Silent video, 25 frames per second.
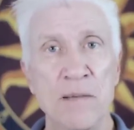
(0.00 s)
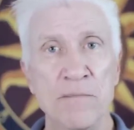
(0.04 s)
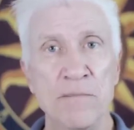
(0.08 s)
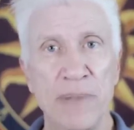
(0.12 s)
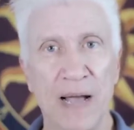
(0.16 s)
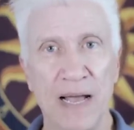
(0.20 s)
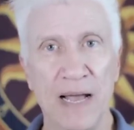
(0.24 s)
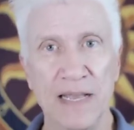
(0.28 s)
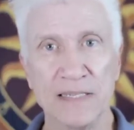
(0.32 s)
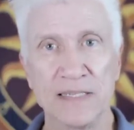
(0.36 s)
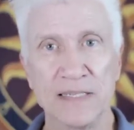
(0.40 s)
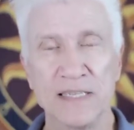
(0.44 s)

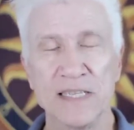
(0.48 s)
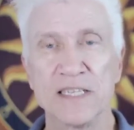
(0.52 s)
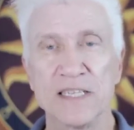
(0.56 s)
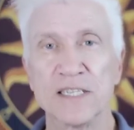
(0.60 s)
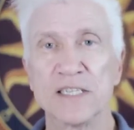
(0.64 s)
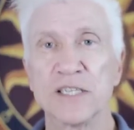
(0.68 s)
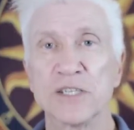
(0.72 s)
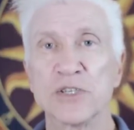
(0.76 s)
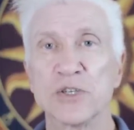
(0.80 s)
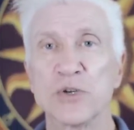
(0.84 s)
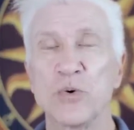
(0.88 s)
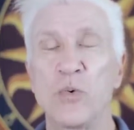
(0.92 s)
Pisces
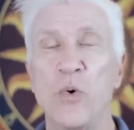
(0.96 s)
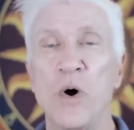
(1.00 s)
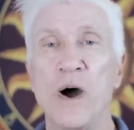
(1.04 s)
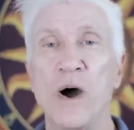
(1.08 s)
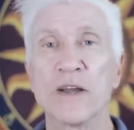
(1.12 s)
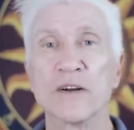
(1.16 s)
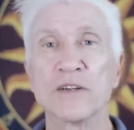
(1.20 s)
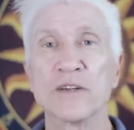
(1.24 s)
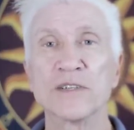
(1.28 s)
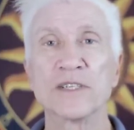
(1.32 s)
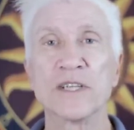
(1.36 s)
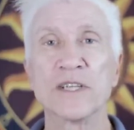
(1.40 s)
is a
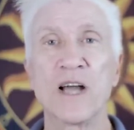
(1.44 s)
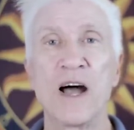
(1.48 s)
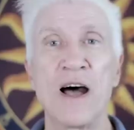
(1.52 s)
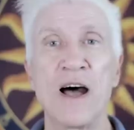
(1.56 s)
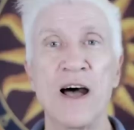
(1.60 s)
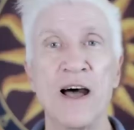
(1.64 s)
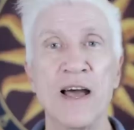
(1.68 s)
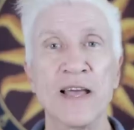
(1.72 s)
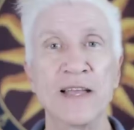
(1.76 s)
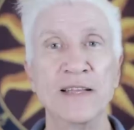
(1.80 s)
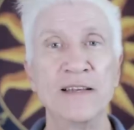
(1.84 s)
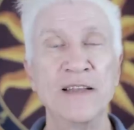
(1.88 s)
water
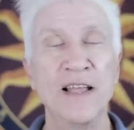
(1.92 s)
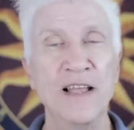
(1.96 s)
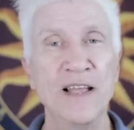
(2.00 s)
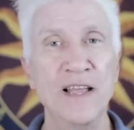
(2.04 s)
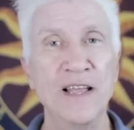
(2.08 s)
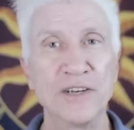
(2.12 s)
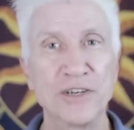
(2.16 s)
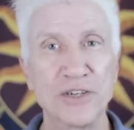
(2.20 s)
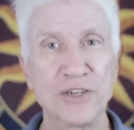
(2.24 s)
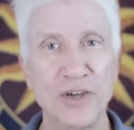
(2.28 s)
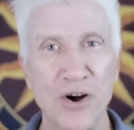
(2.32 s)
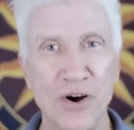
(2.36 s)
sign,
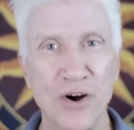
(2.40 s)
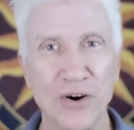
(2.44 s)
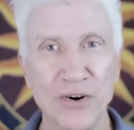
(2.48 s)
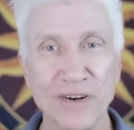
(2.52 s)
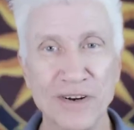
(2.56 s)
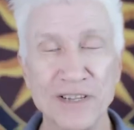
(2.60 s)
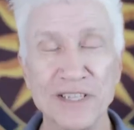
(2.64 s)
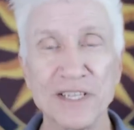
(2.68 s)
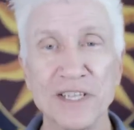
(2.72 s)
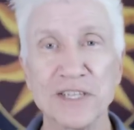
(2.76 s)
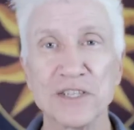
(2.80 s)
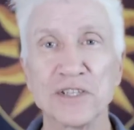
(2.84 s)

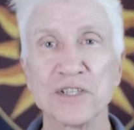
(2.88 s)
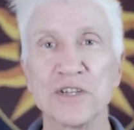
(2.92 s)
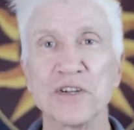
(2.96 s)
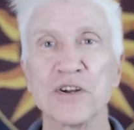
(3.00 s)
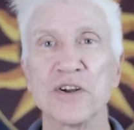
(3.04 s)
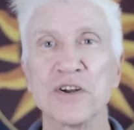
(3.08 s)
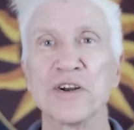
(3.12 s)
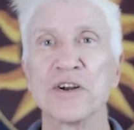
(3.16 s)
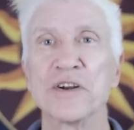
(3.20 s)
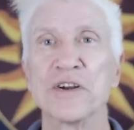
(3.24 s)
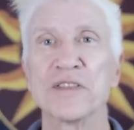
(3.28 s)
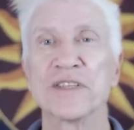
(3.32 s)
Taurus is an
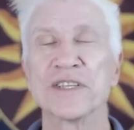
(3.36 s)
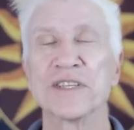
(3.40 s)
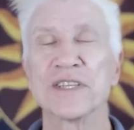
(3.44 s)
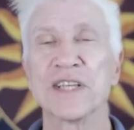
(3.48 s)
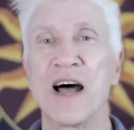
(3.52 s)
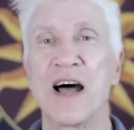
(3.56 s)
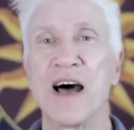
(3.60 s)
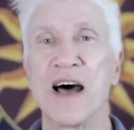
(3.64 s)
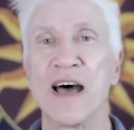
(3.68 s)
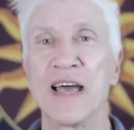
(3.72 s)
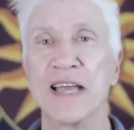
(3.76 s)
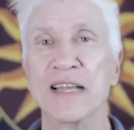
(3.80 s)
earth
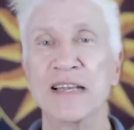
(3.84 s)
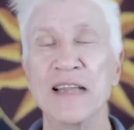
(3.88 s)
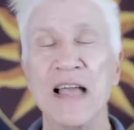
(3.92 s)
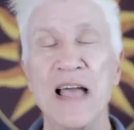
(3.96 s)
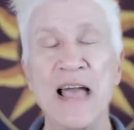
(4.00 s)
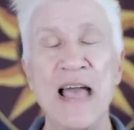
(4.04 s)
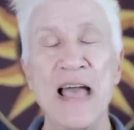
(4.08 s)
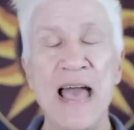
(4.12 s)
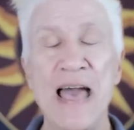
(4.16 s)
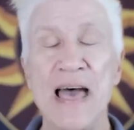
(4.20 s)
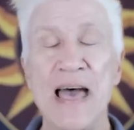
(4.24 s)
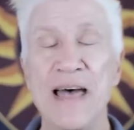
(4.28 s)
sign,
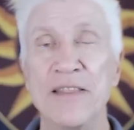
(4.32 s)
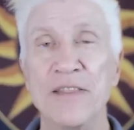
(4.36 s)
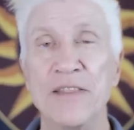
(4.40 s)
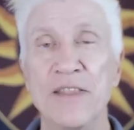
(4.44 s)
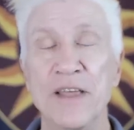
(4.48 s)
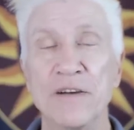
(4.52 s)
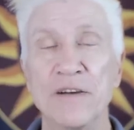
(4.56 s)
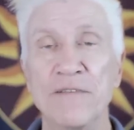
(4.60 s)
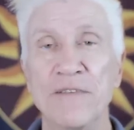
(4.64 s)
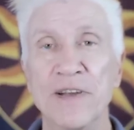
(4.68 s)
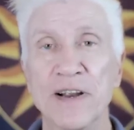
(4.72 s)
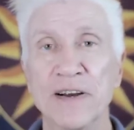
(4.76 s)
and
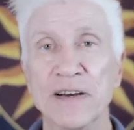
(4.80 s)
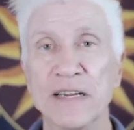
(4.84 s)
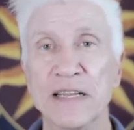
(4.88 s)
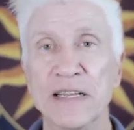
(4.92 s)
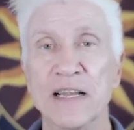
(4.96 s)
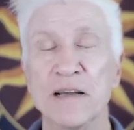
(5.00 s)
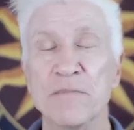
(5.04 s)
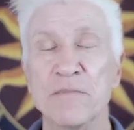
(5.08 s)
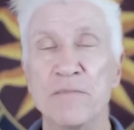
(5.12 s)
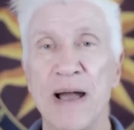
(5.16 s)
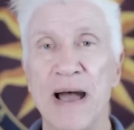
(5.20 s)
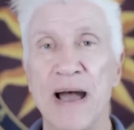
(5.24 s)
they're very
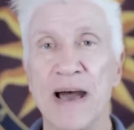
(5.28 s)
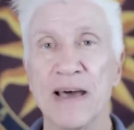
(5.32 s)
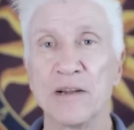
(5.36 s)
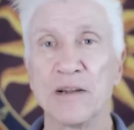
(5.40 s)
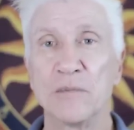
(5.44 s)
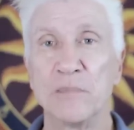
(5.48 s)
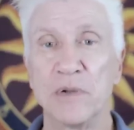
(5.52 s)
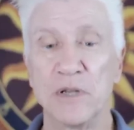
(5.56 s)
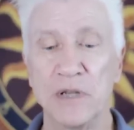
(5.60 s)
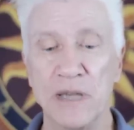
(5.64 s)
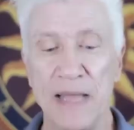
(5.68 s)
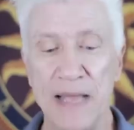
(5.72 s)

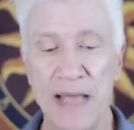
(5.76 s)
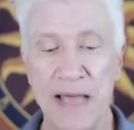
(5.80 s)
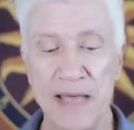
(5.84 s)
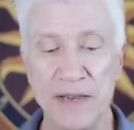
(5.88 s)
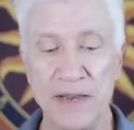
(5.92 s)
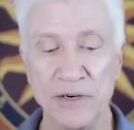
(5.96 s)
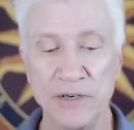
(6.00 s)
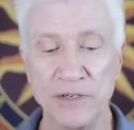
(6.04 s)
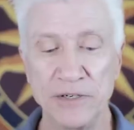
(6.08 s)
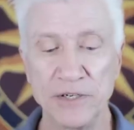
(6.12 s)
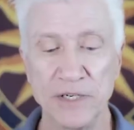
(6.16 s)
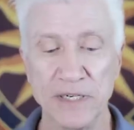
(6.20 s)
compatible
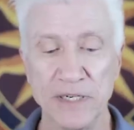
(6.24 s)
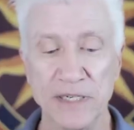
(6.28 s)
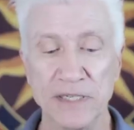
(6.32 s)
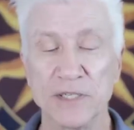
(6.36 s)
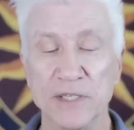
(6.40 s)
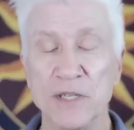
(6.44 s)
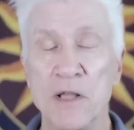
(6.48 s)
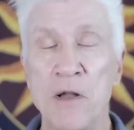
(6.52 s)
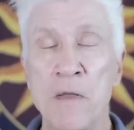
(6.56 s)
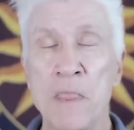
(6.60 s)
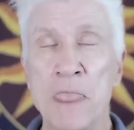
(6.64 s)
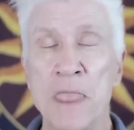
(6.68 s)

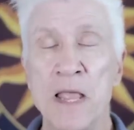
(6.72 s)
energies.